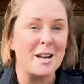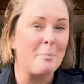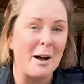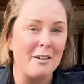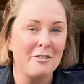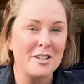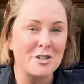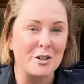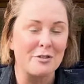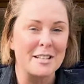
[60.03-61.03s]
above the
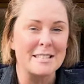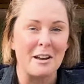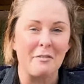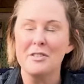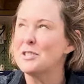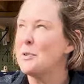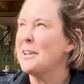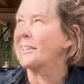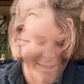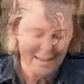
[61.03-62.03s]
surface of the
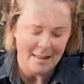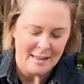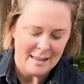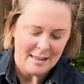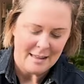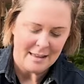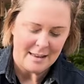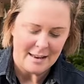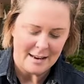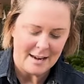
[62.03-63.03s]
soil.
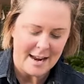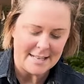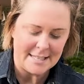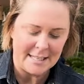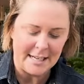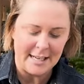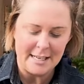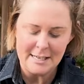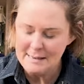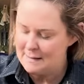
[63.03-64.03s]
Nestle it
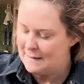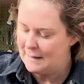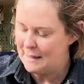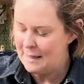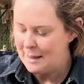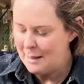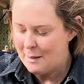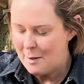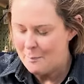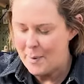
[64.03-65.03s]
in.
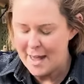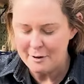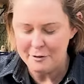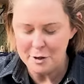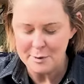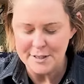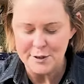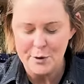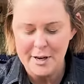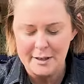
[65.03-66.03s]
Backfill with
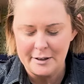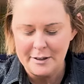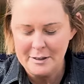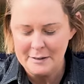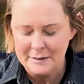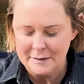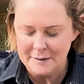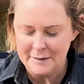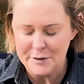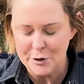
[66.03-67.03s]
soil.
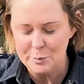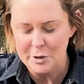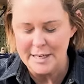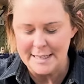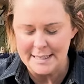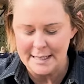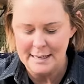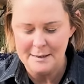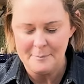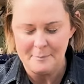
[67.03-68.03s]
Super easy.